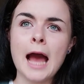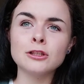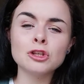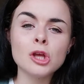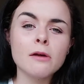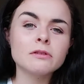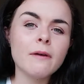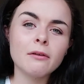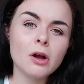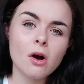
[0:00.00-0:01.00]
just thought it was
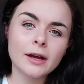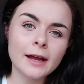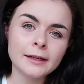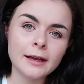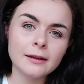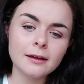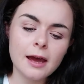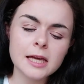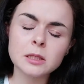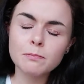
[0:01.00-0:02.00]
very organic,
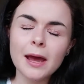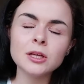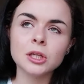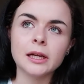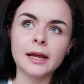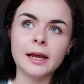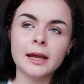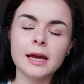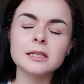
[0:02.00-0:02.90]
especially